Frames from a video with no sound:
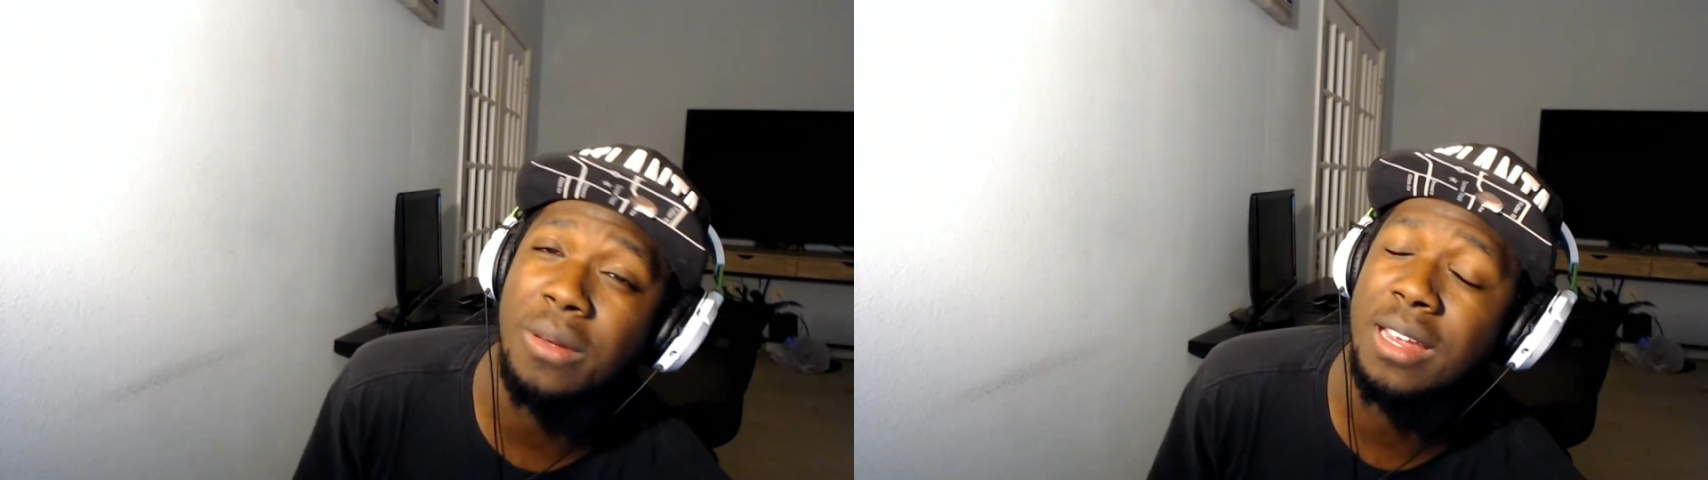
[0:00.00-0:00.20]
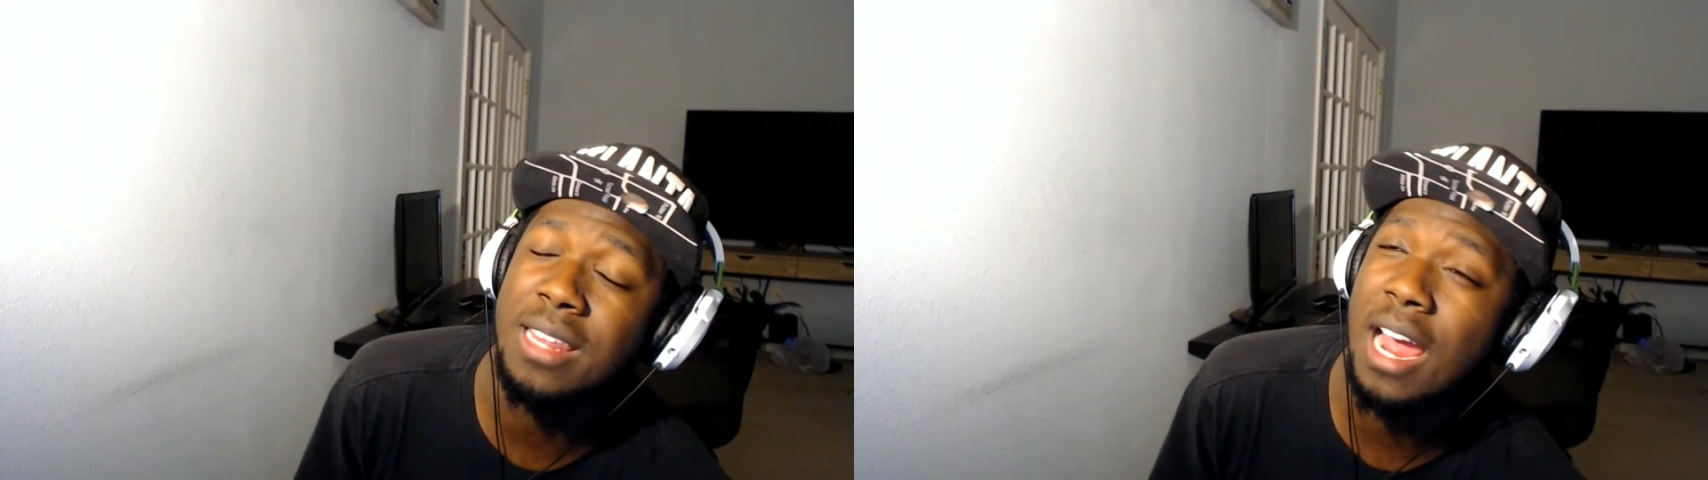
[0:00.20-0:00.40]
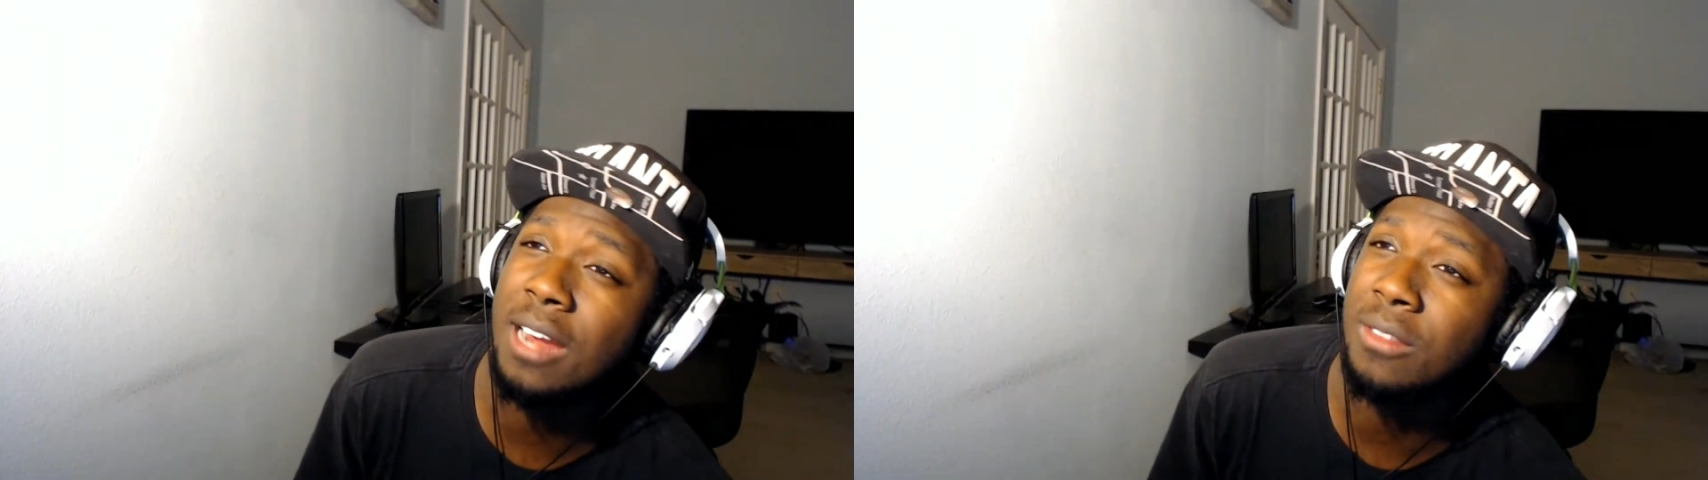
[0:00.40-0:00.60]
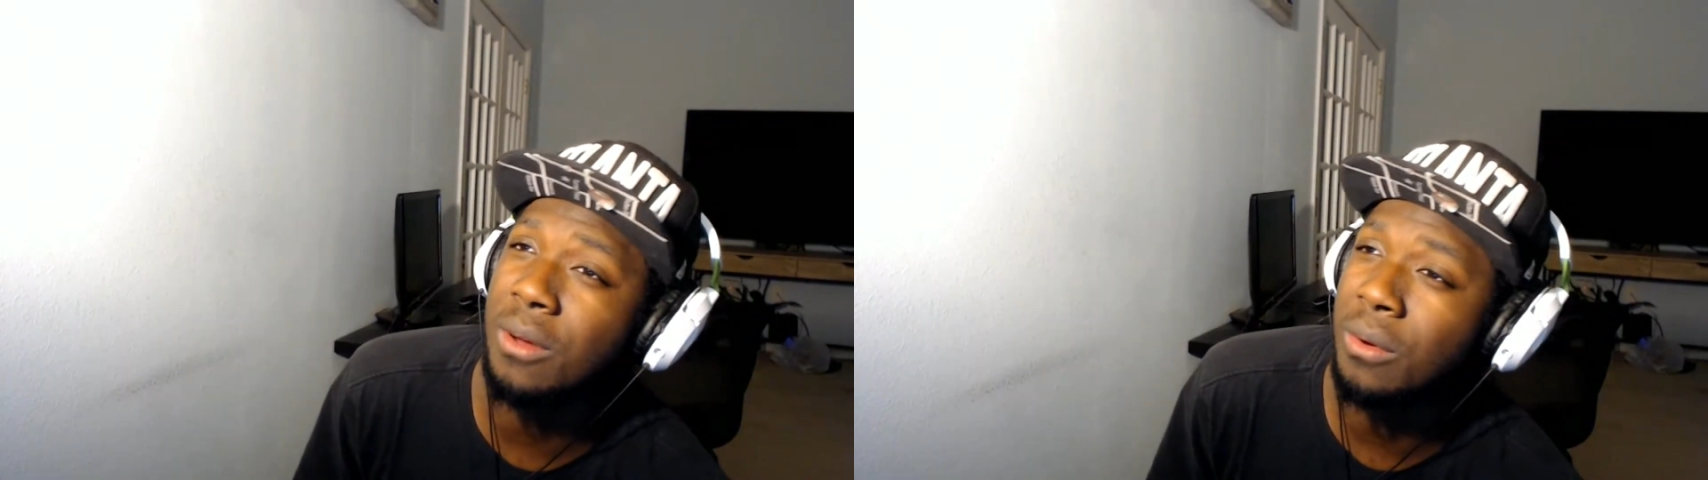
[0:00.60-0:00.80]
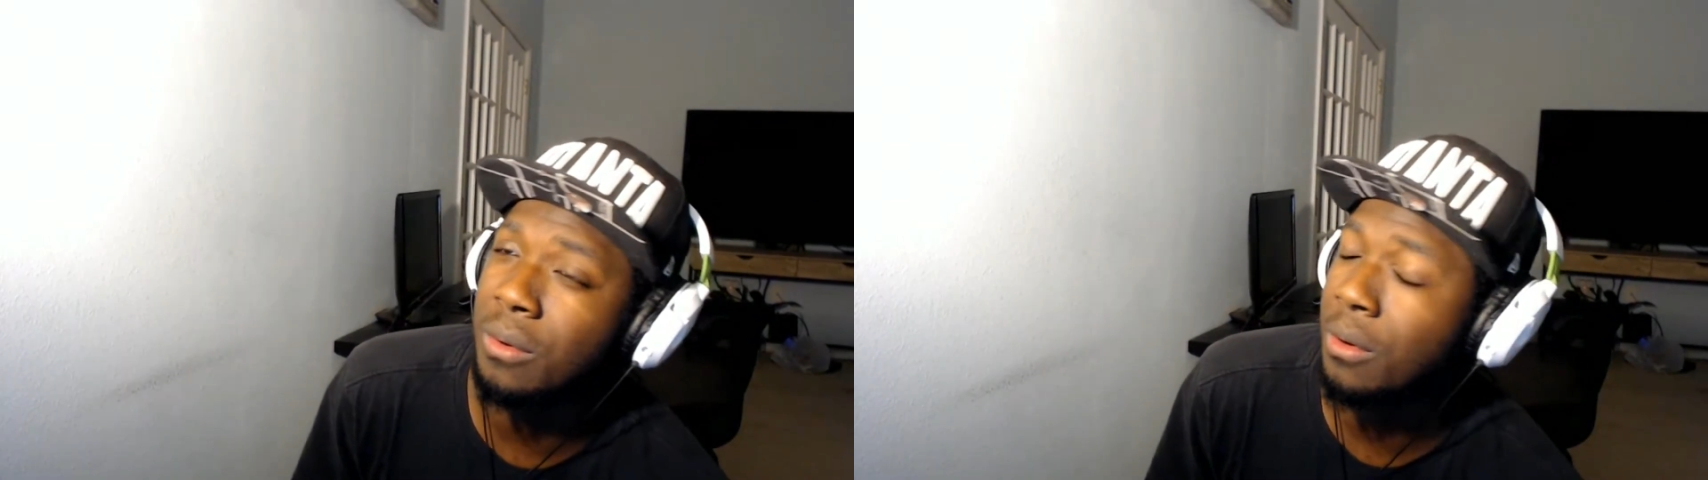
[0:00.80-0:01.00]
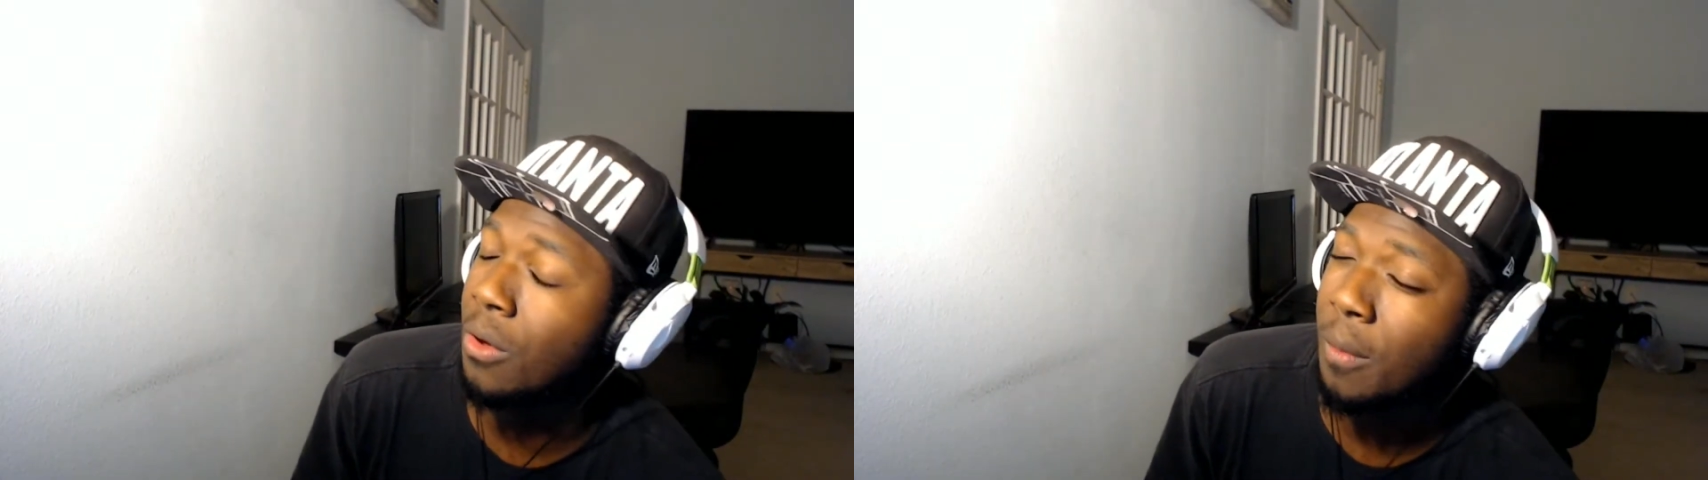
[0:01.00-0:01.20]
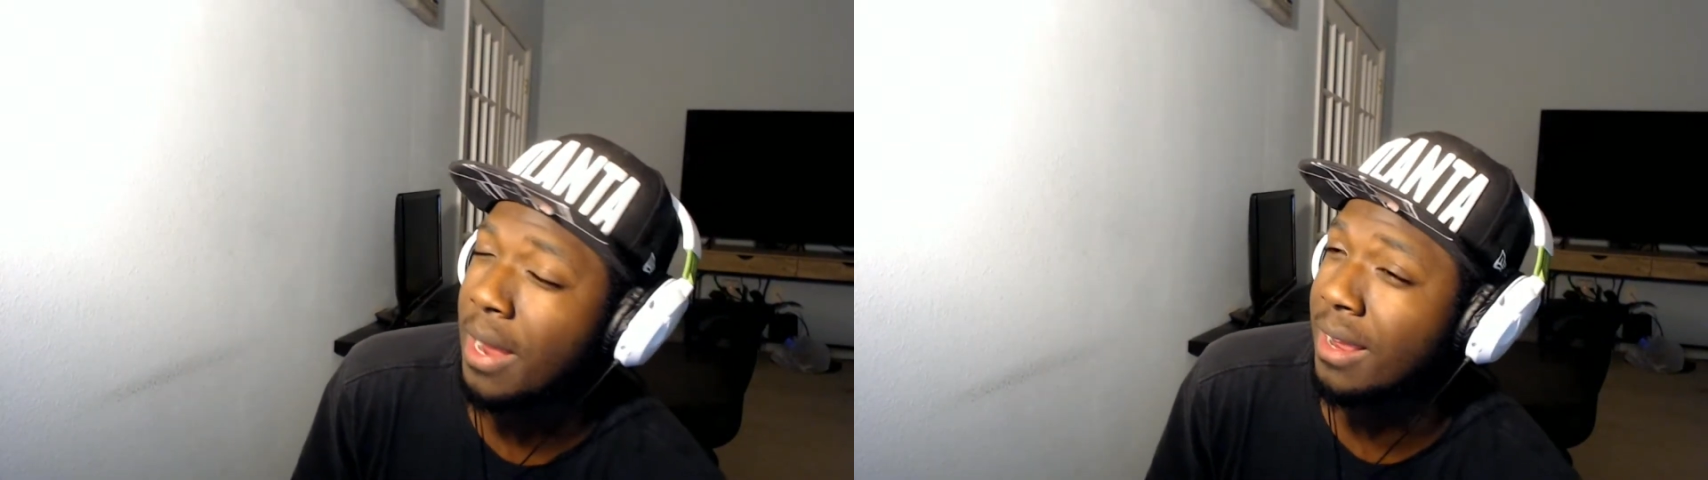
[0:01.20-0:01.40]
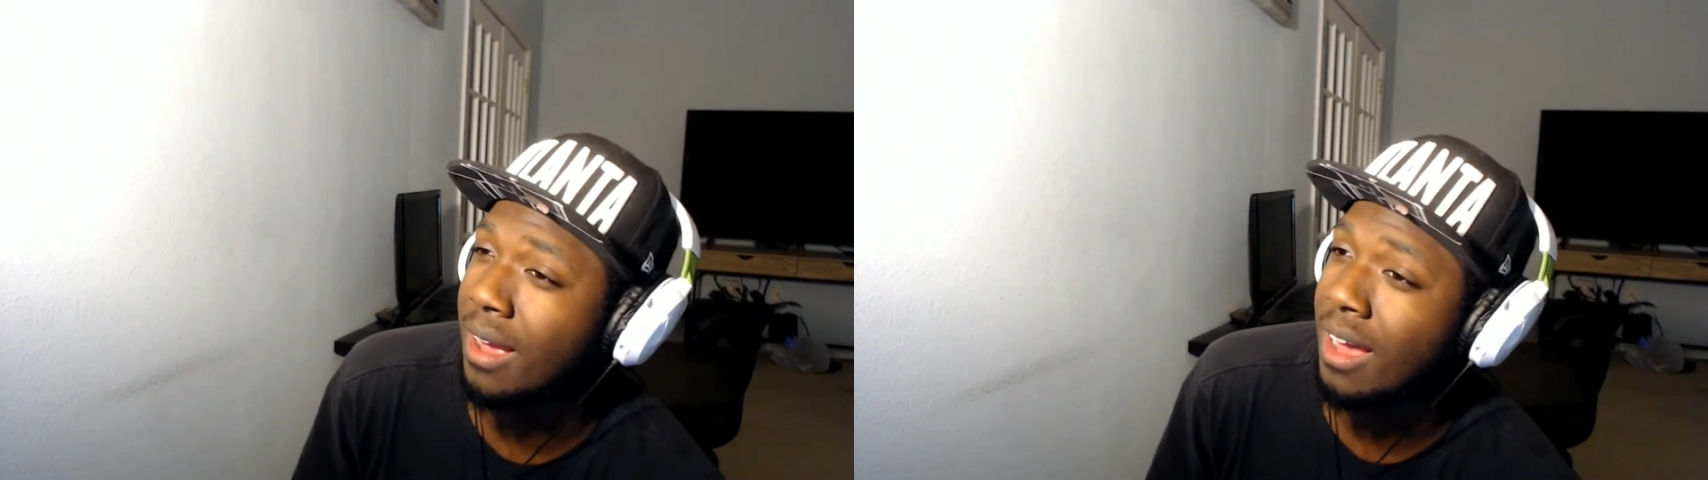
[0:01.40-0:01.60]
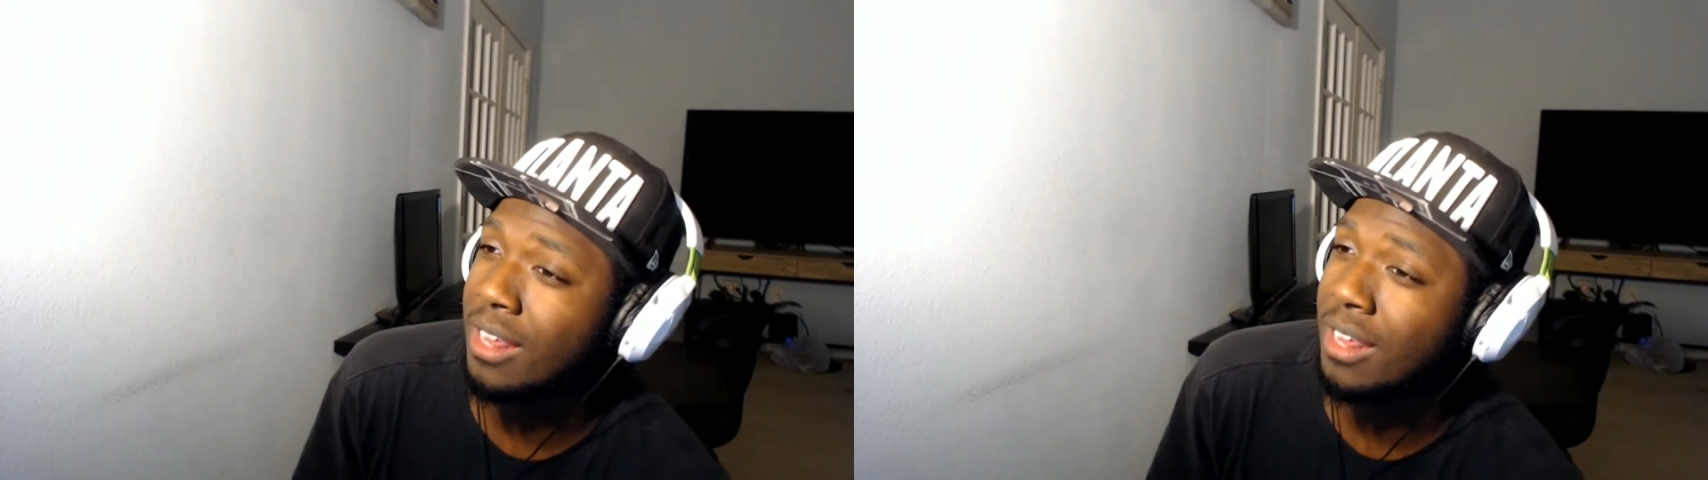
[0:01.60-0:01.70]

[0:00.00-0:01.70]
died, though, oh my God,